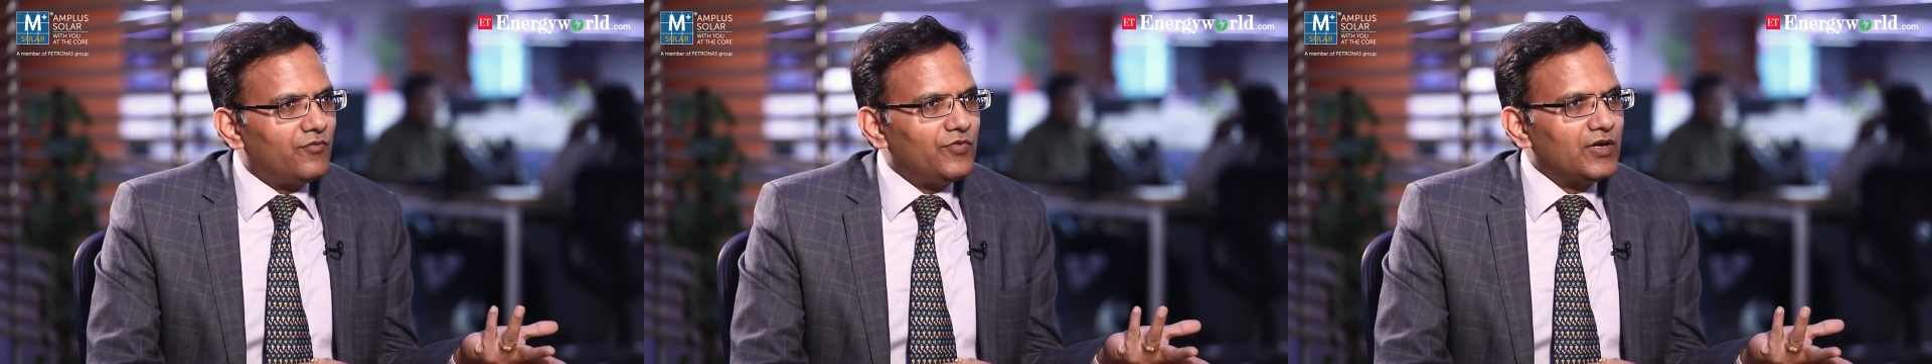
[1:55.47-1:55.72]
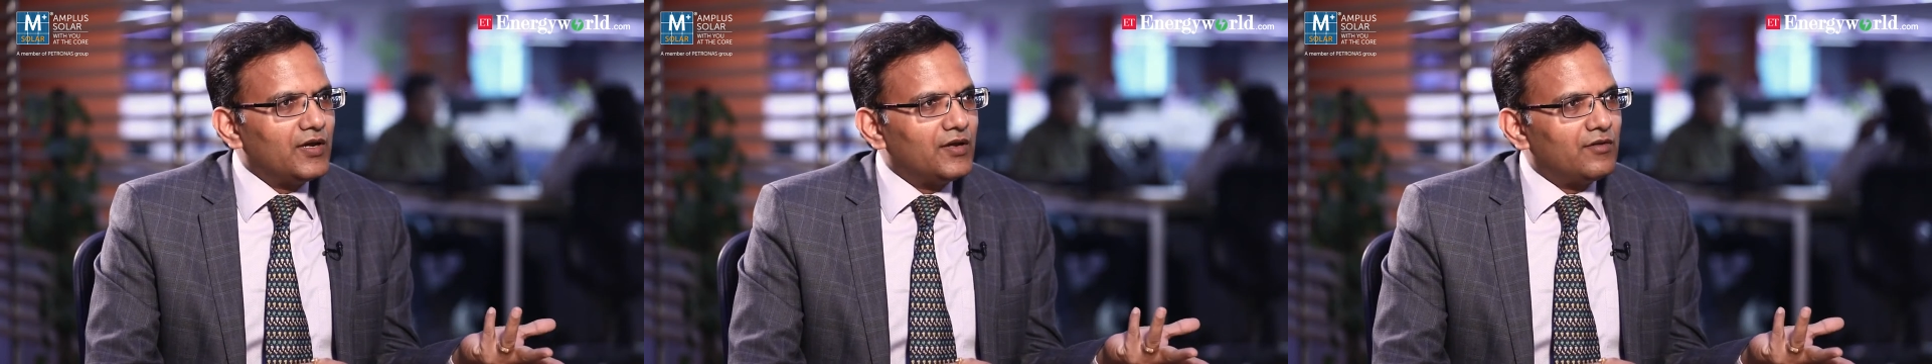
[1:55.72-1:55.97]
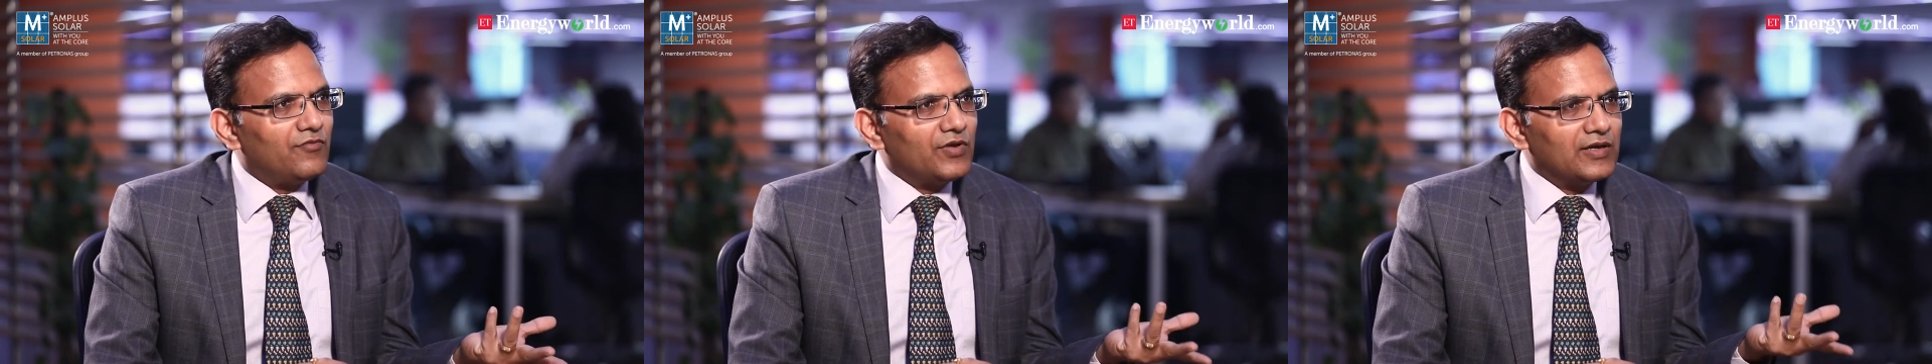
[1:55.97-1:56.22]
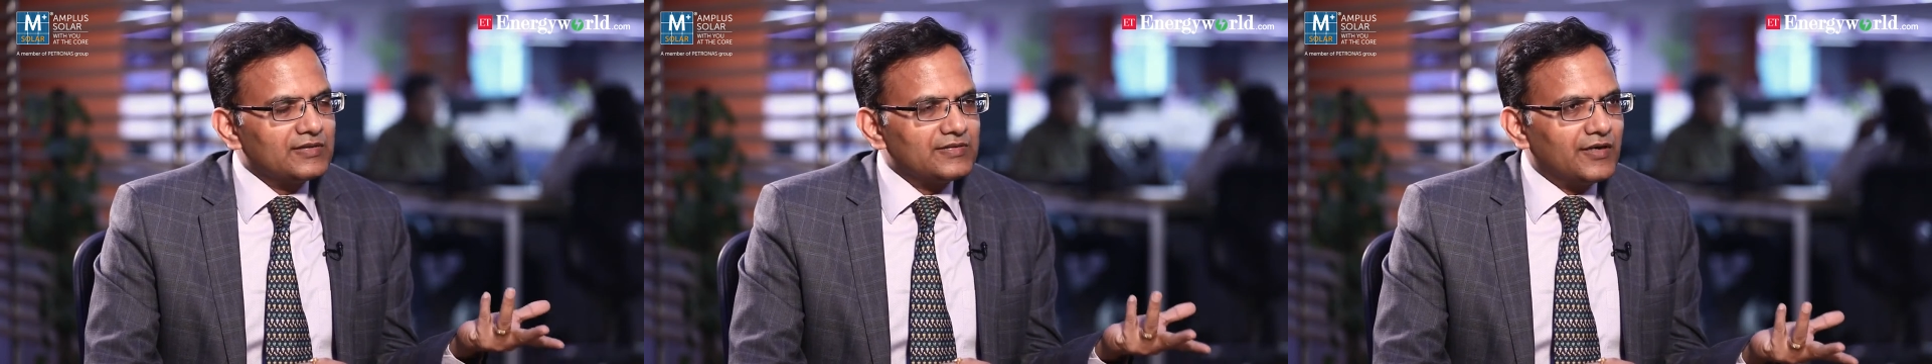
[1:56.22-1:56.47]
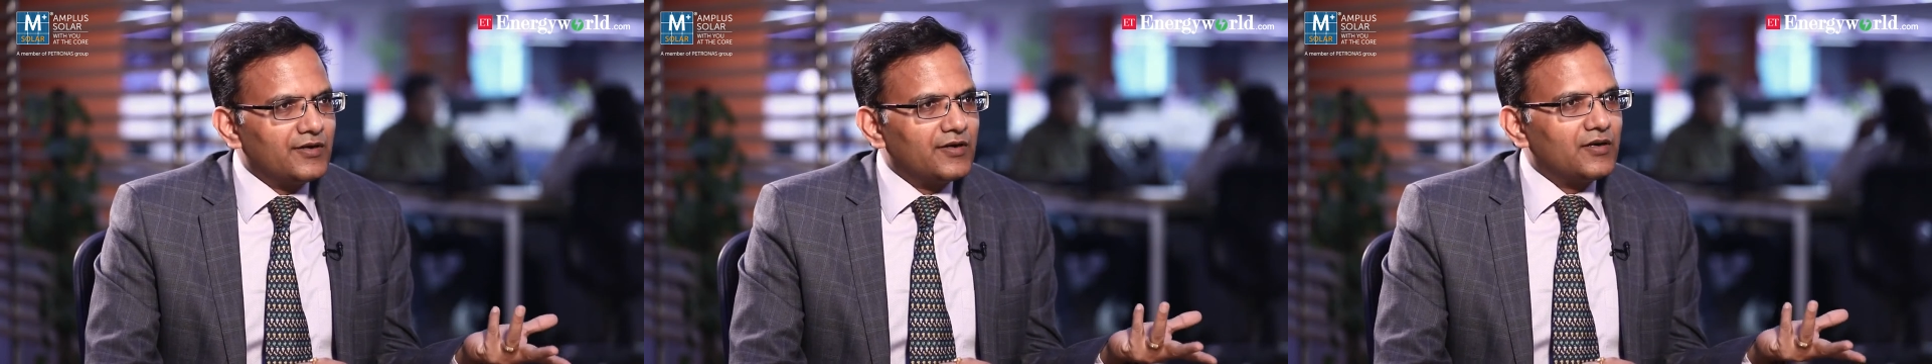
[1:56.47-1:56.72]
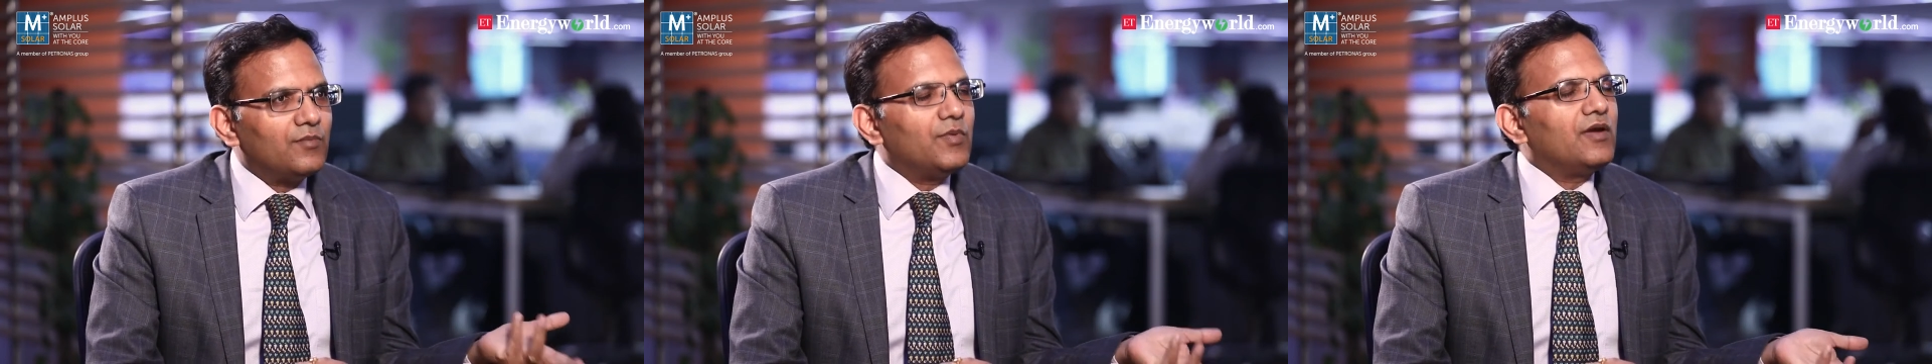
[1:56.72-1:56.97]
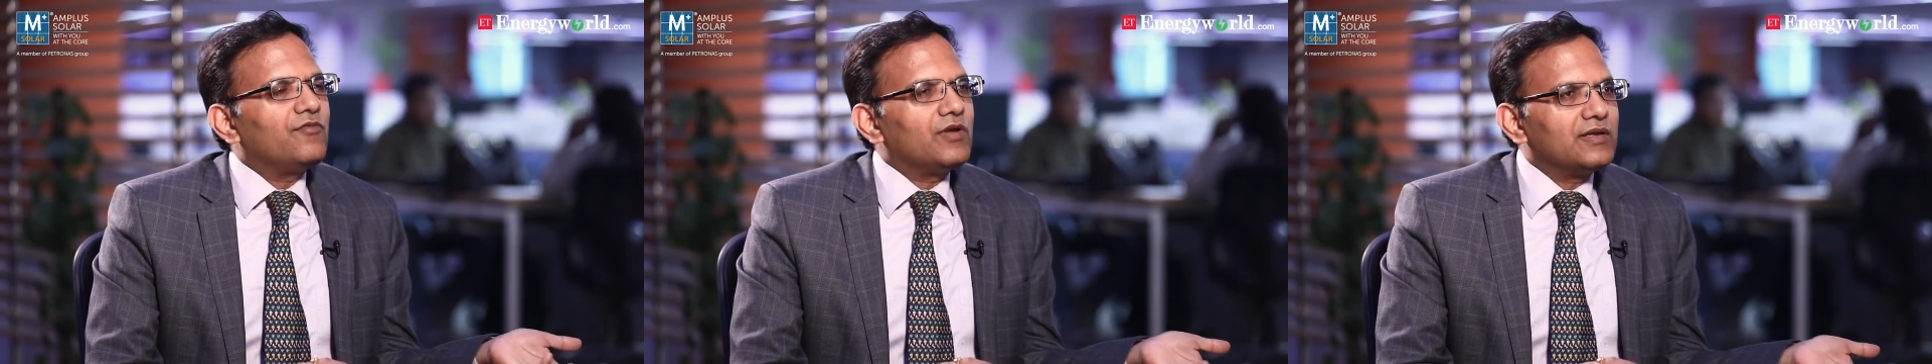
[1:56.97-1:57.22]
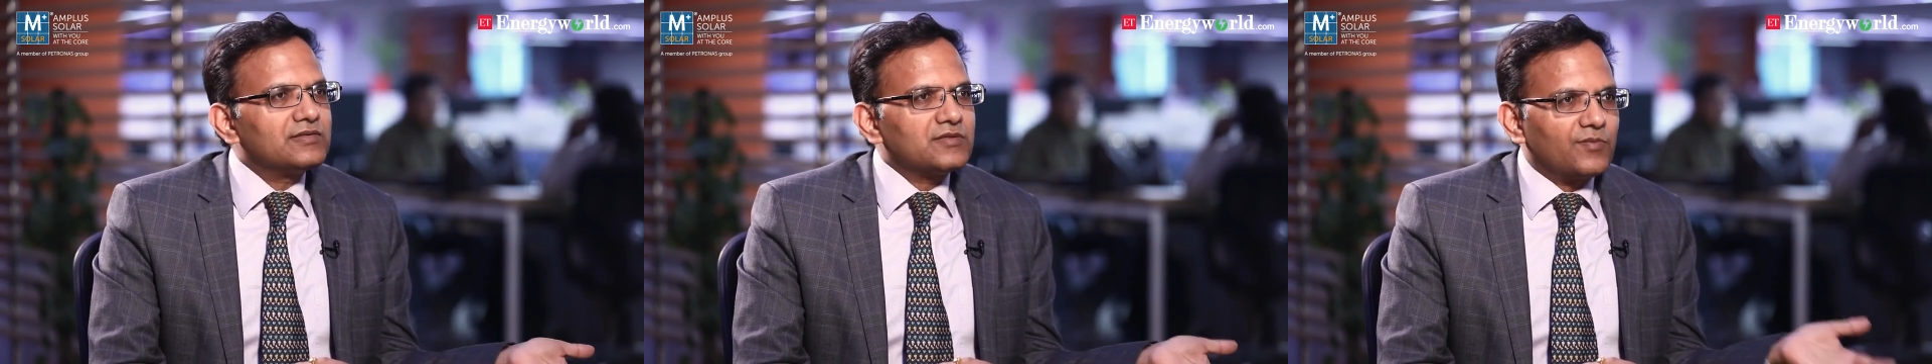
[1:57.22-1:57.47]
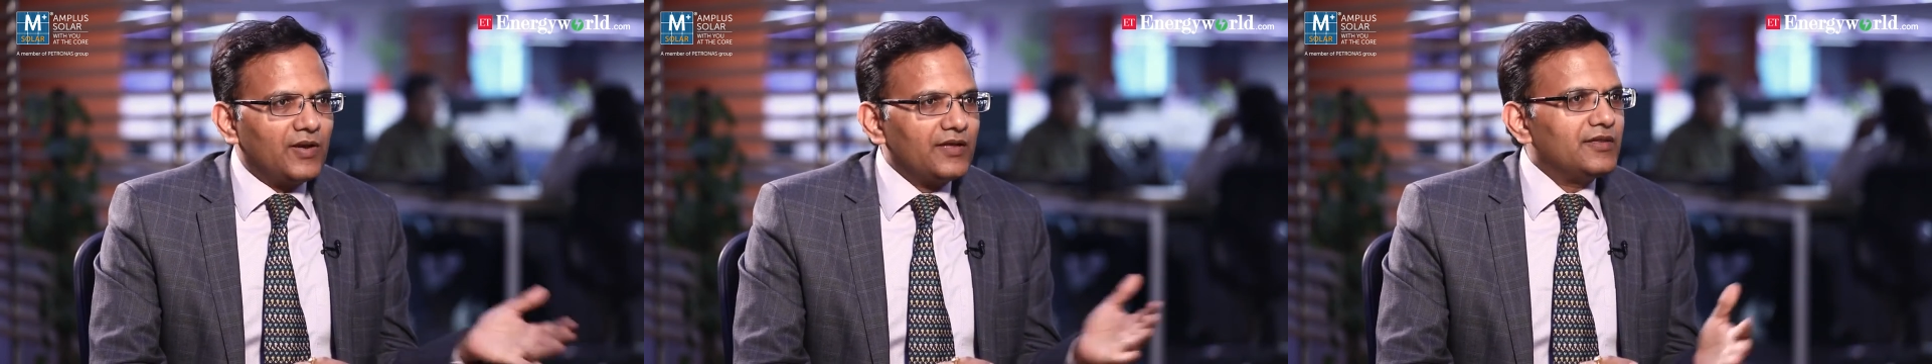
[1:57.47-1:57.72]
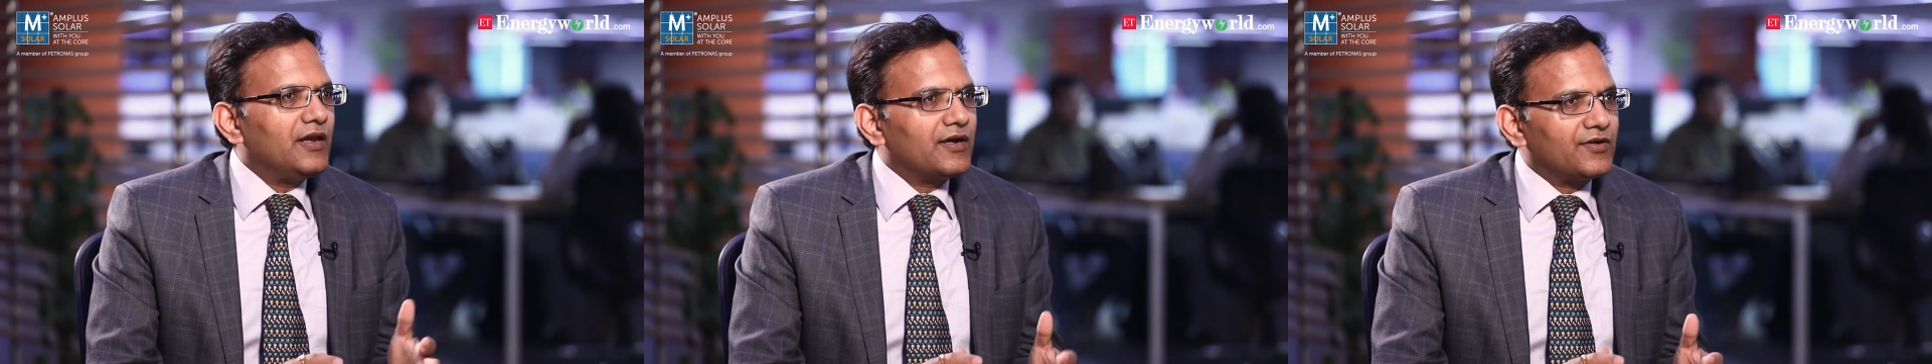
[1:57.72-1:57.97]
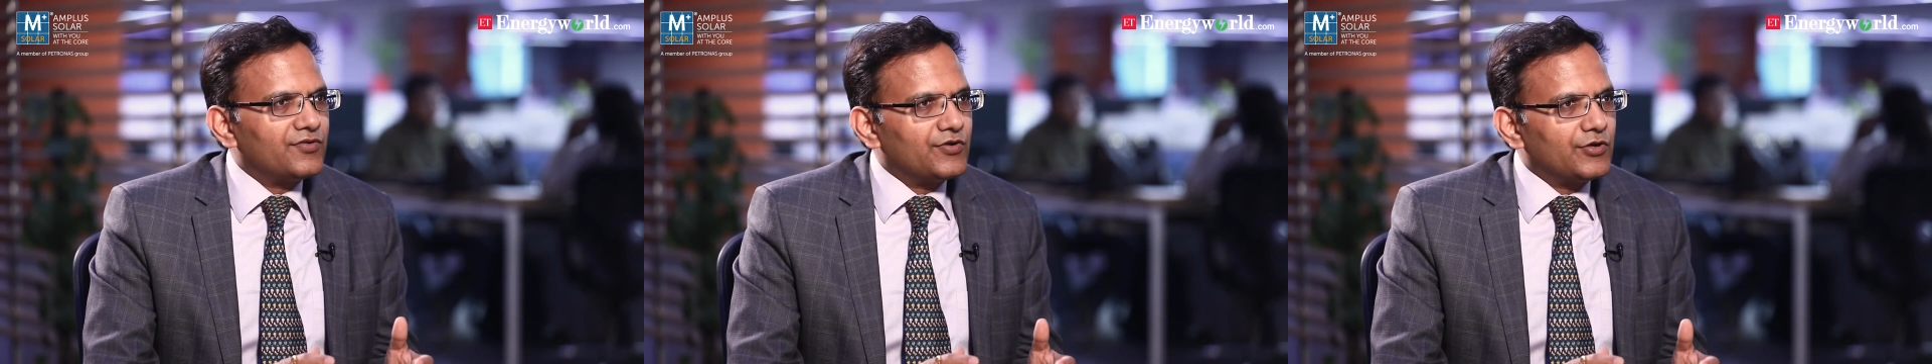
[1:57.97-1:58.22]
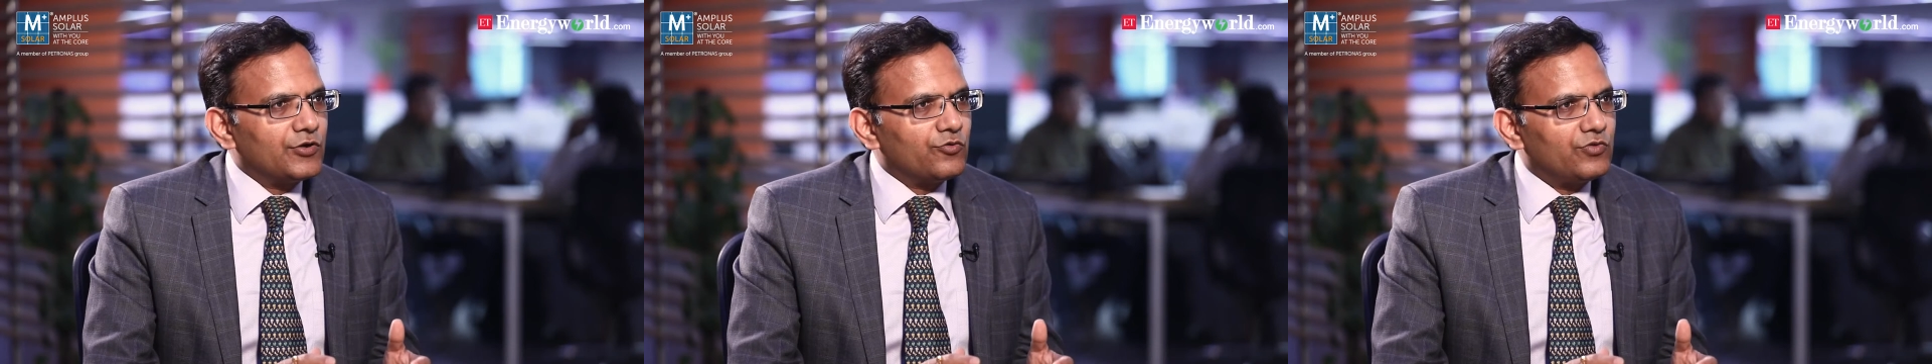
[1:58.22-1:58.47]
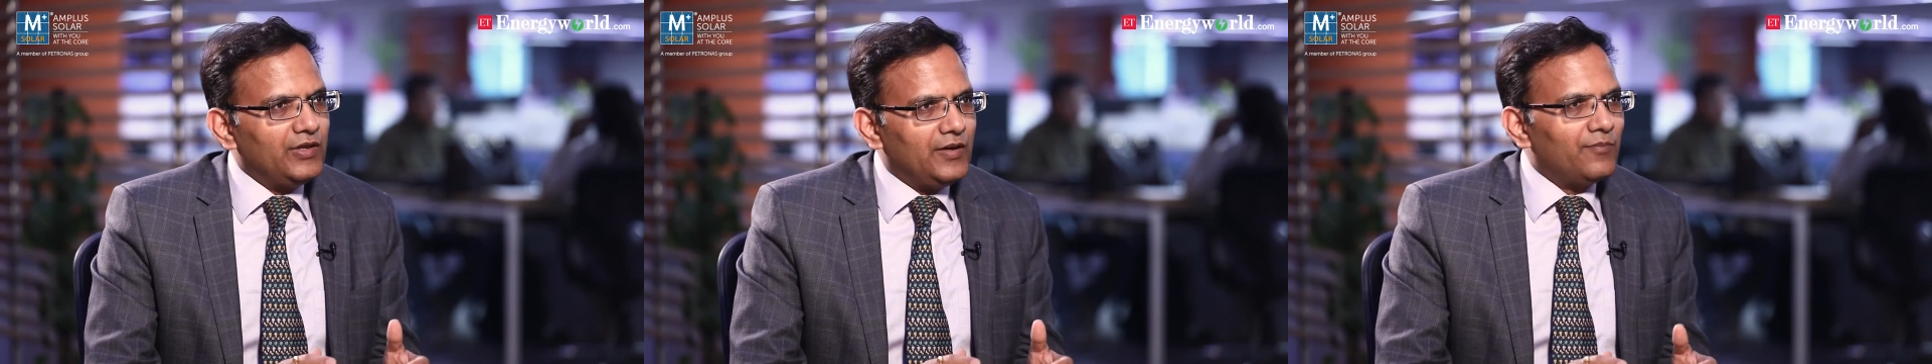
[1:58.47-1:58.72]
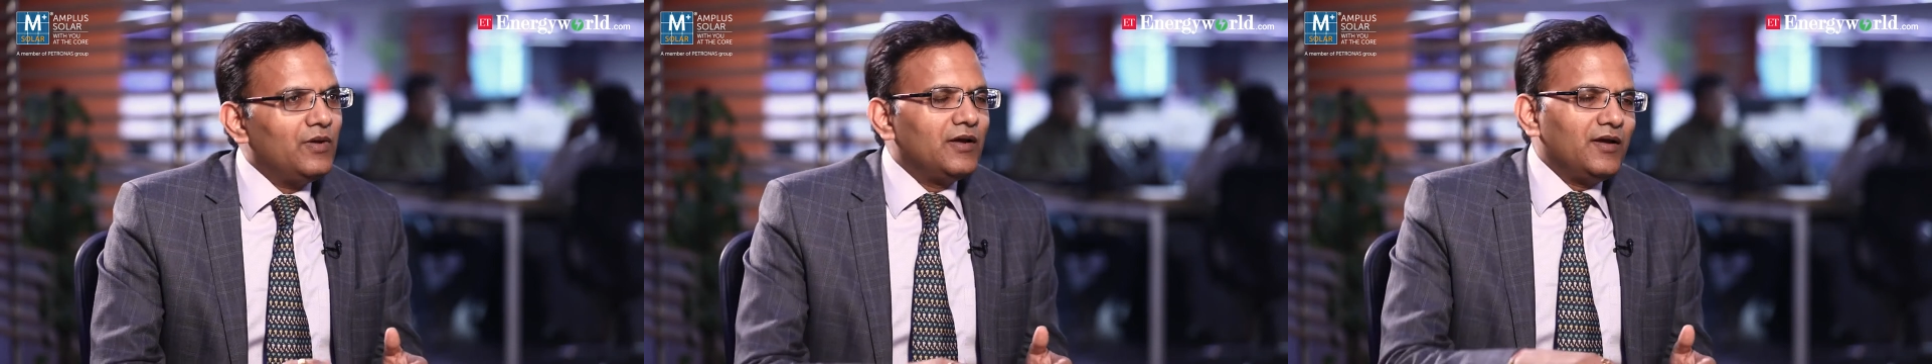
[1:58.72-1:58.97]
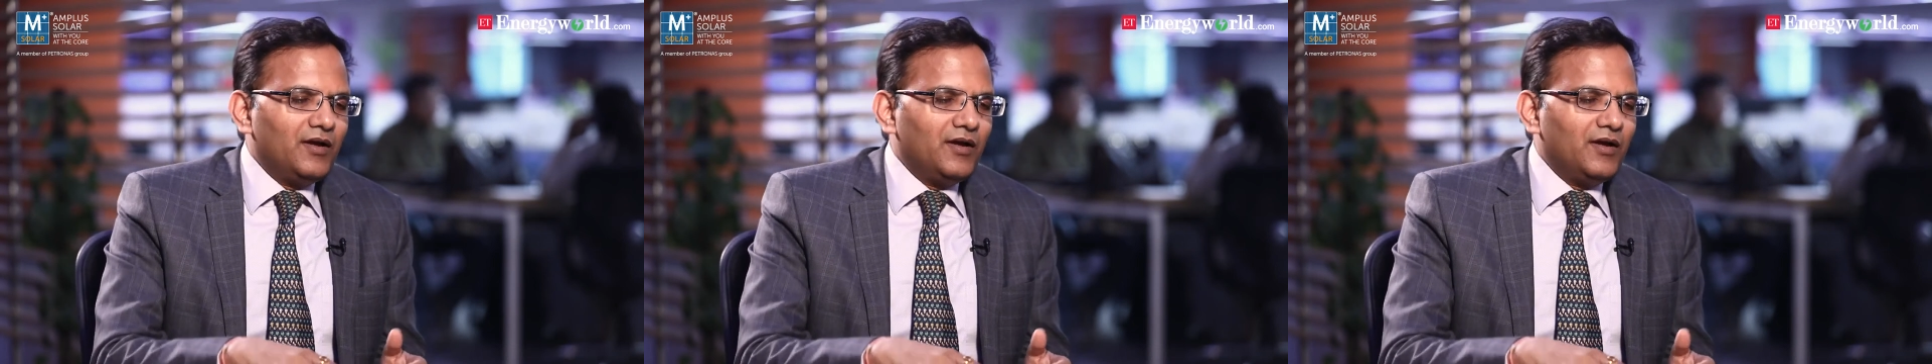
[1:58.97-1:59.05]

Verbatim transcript: we can we can set it up and we can supply the electricity to them